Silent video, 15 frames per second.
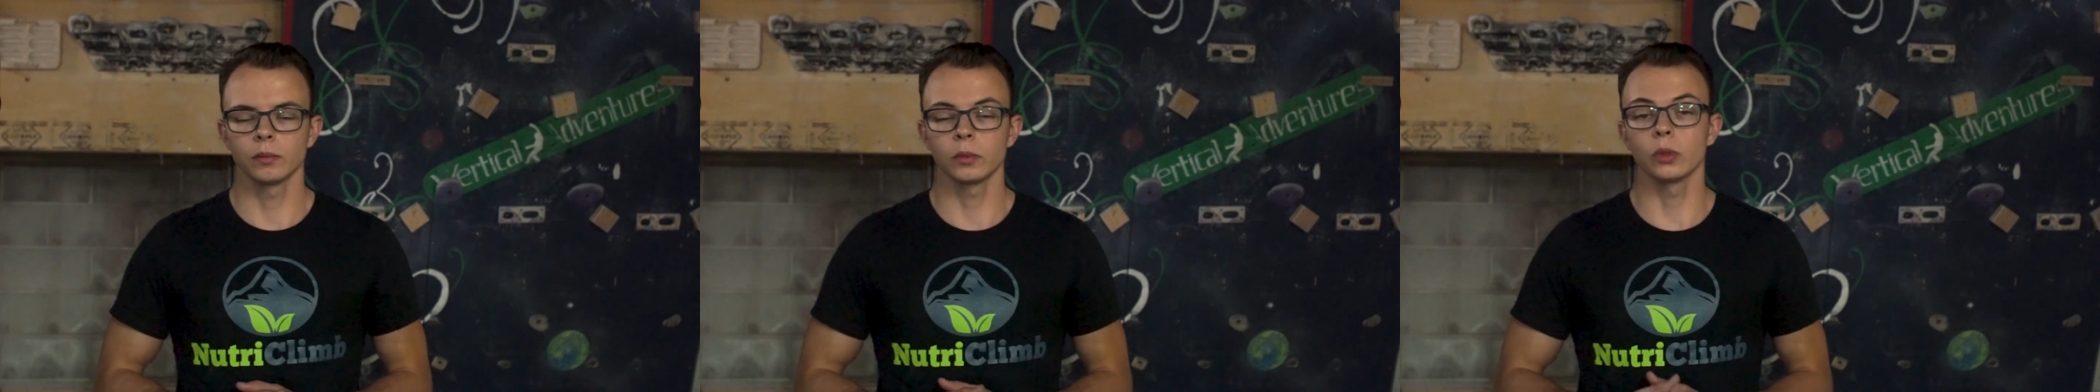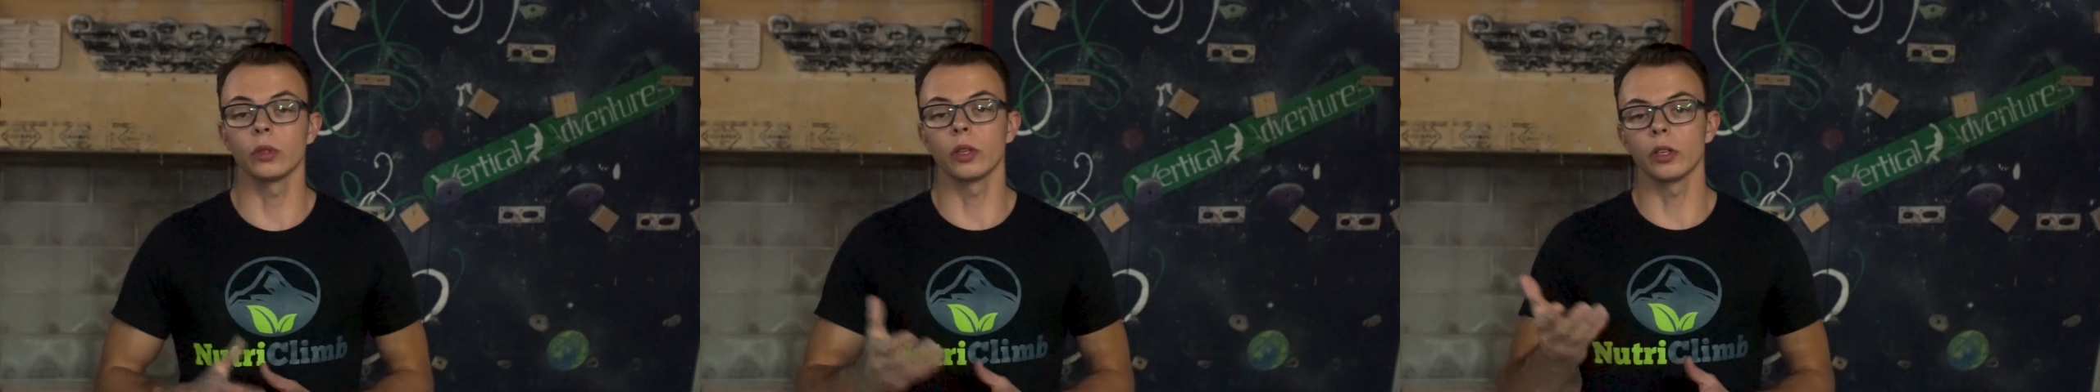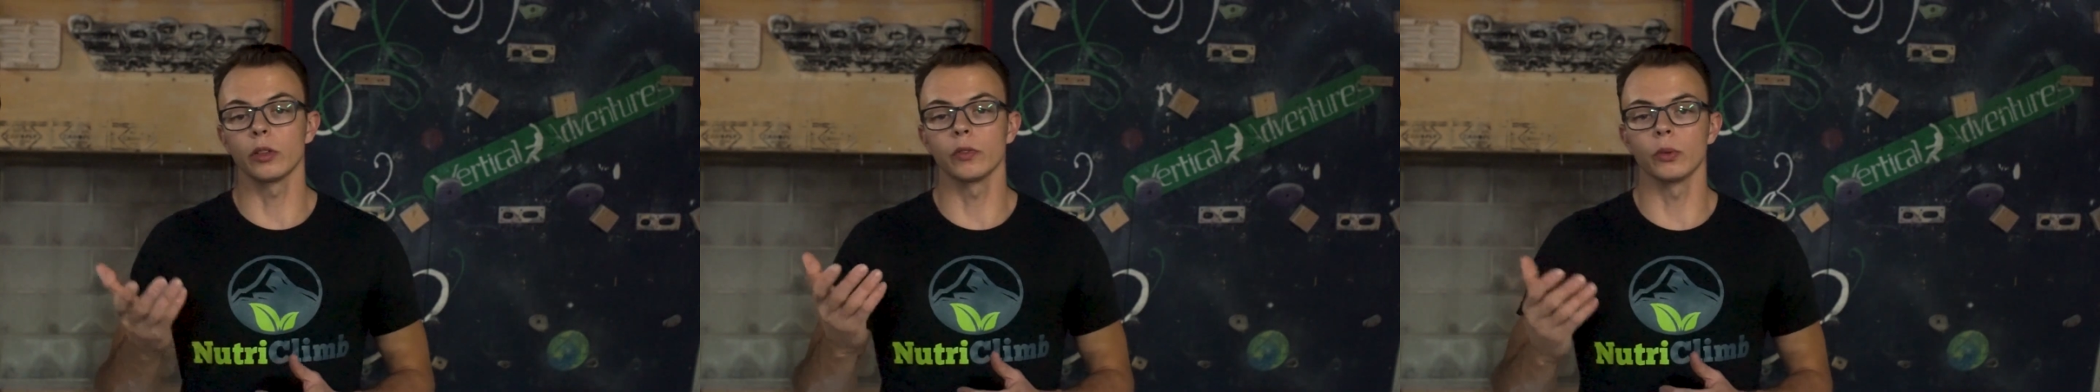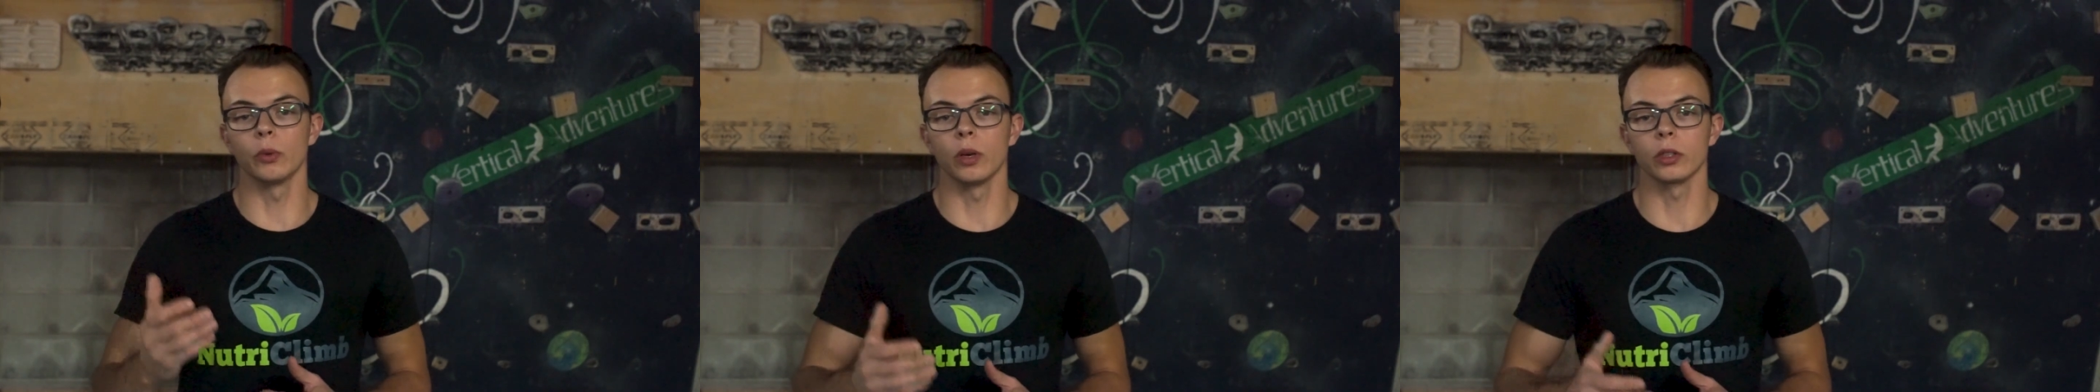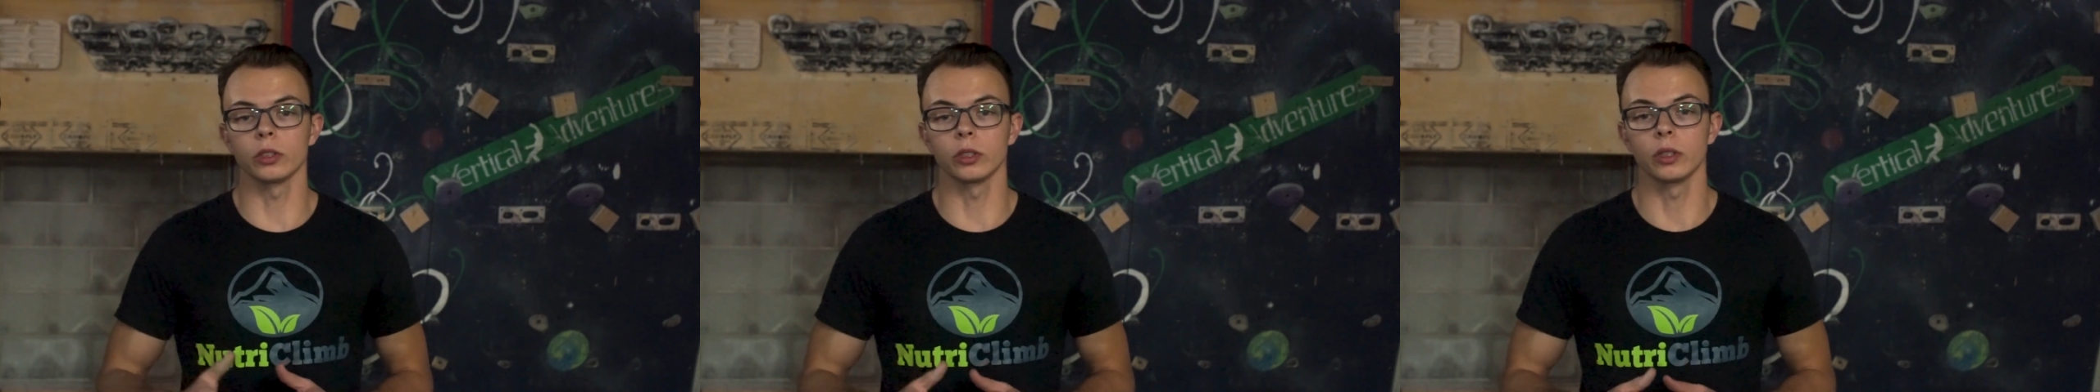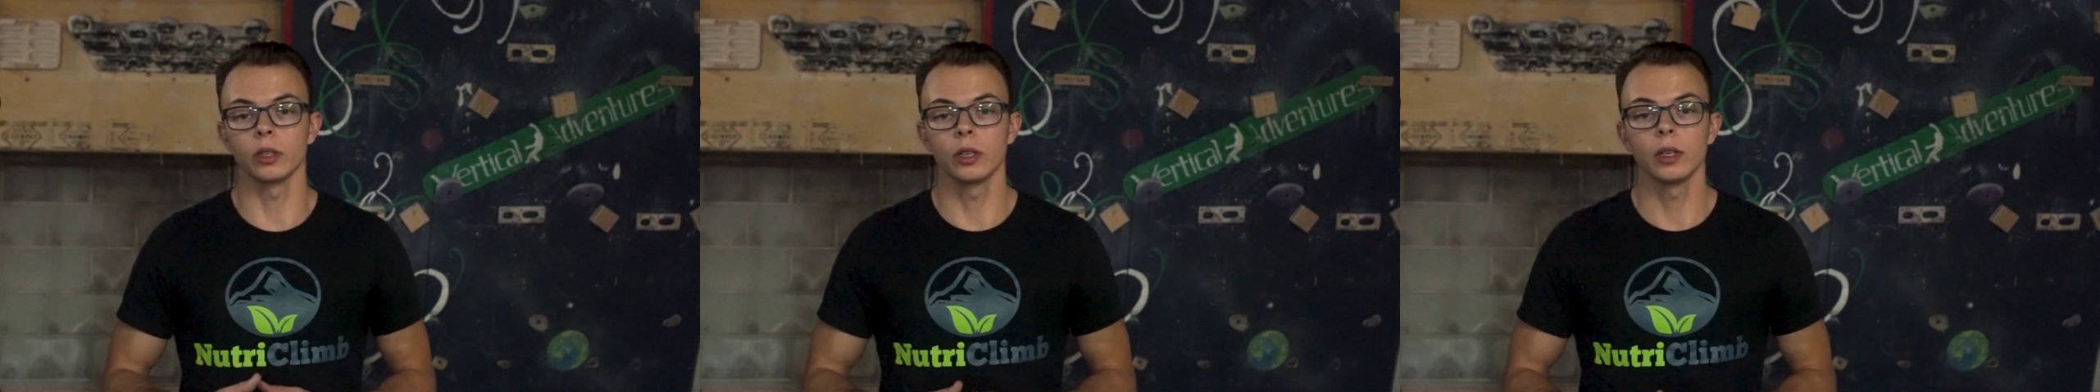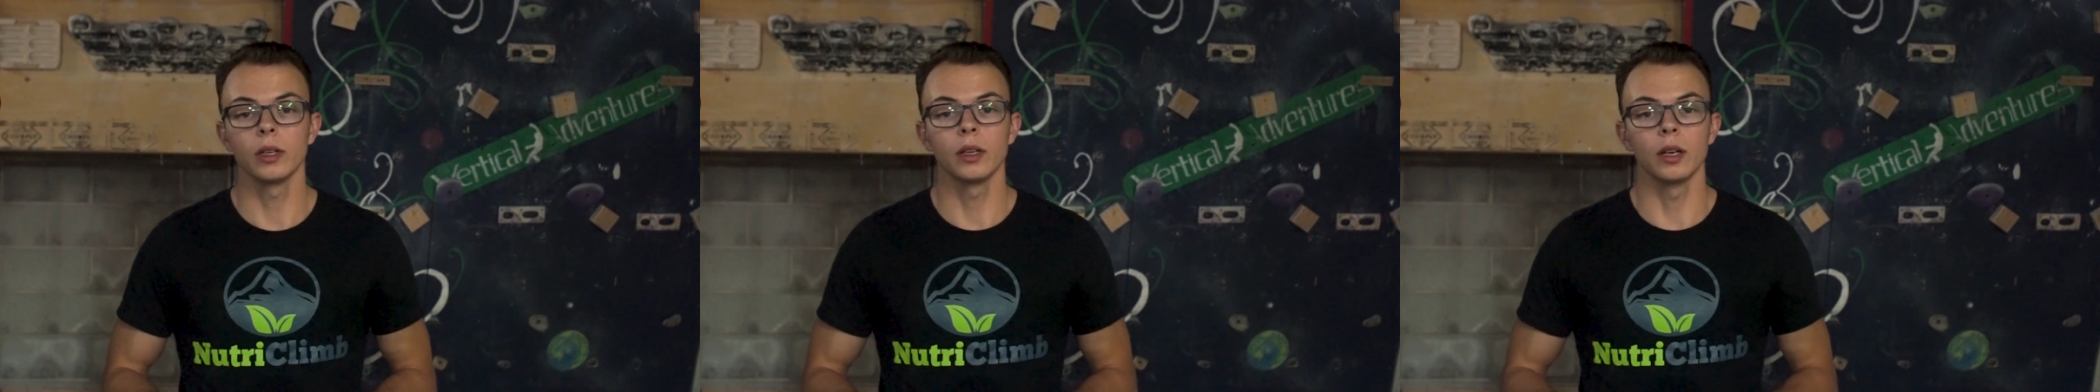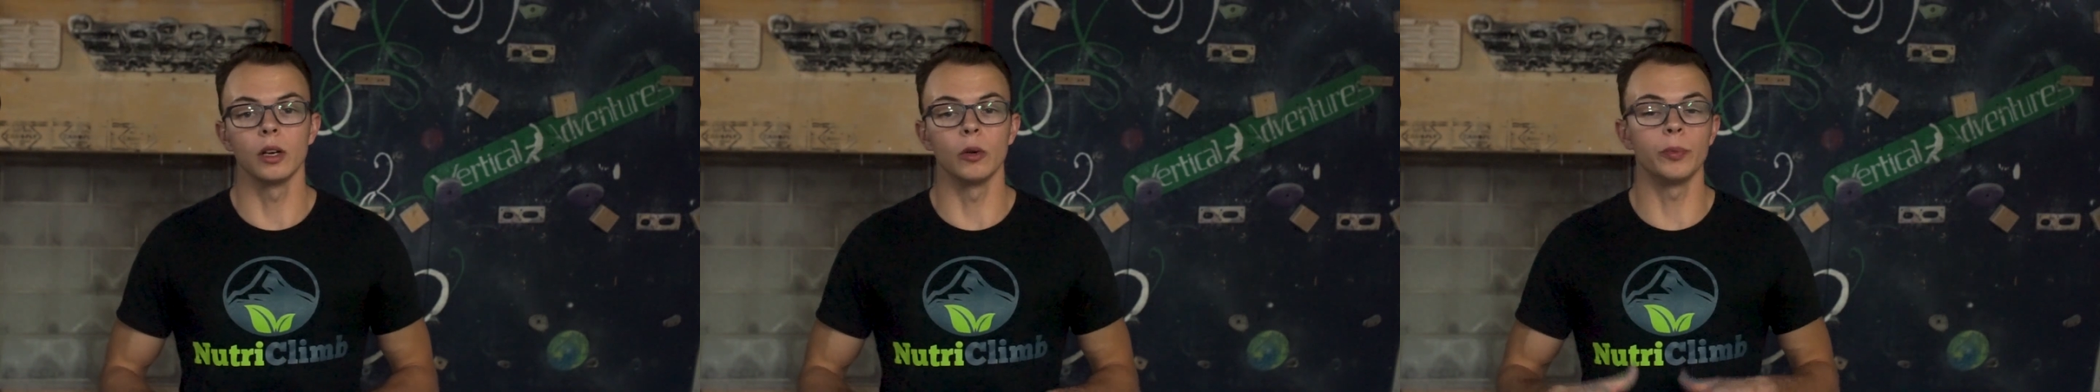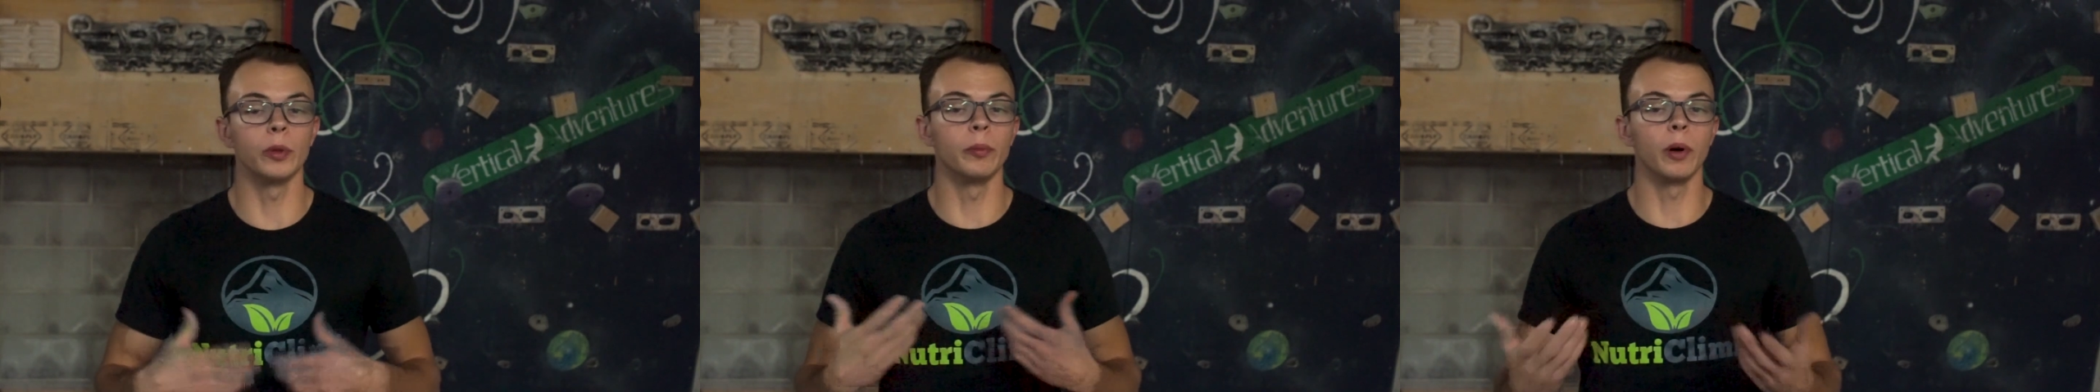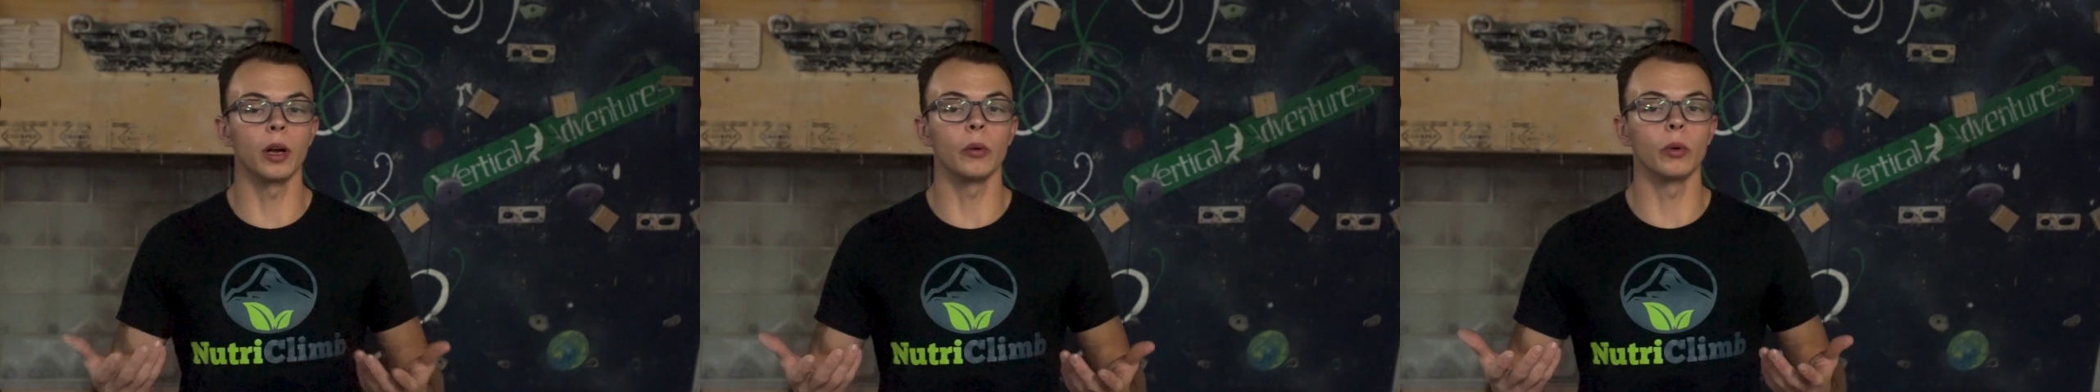So thank you for watching. I hope that
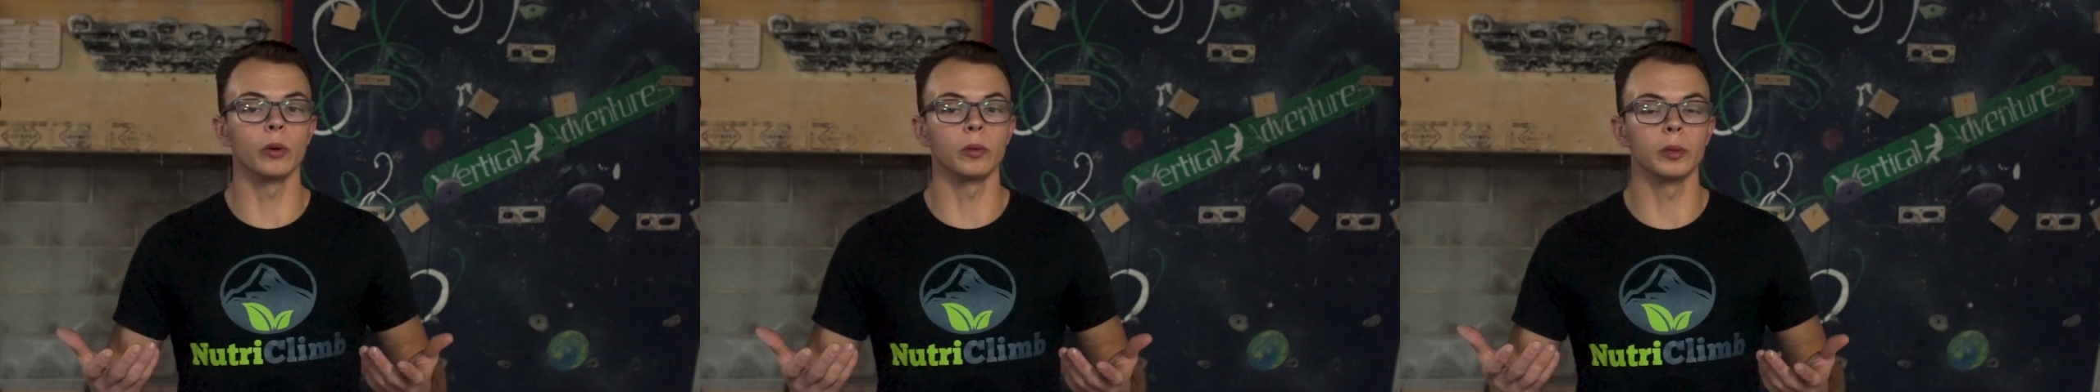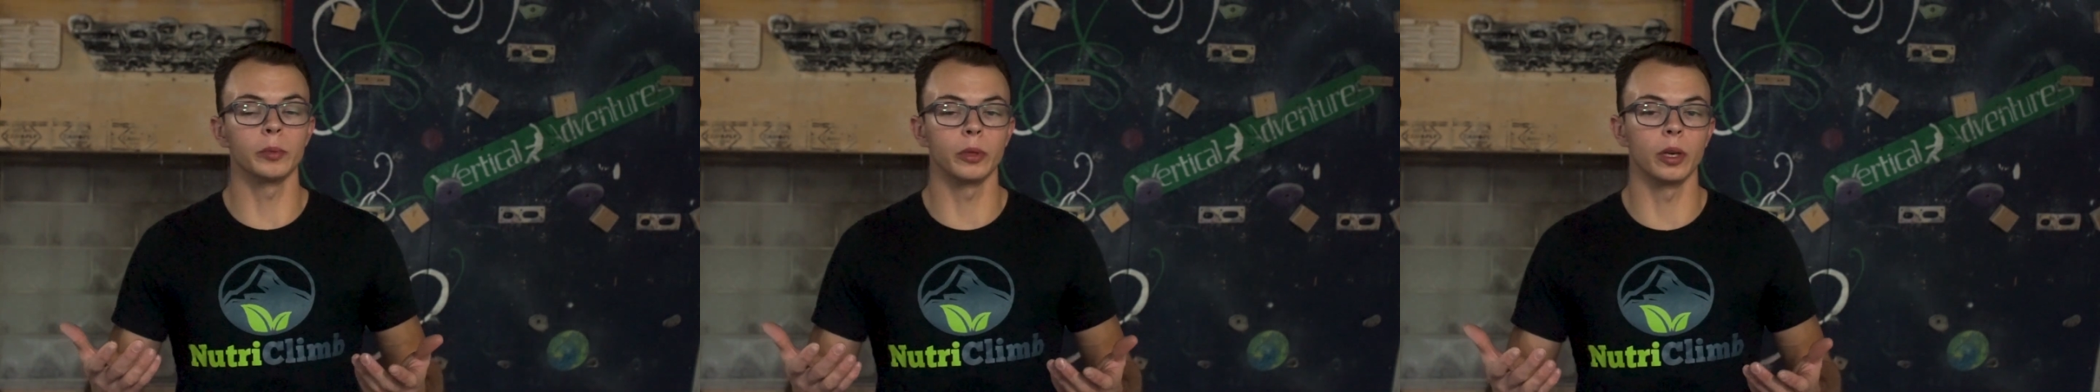my warm-up